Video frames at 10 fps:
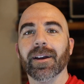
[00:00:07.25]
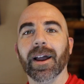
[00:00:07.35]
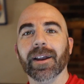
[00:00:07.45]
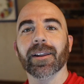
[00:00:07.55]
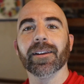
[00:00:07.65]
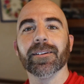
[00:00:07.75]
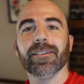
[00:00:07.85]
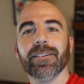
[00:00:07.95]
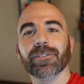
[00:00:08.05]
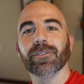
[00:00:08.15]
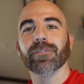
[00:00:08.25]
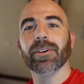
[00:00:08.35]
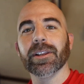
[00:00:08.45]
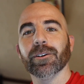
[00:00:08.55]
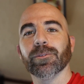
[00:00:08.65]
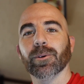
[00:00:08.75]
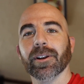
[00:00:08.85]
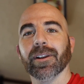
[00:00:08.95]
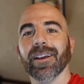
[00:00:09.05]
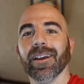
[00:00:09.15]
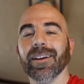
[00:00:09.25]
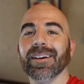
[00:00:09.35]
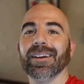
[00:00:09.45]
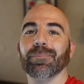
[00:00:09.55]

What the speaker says: I got a different video for you today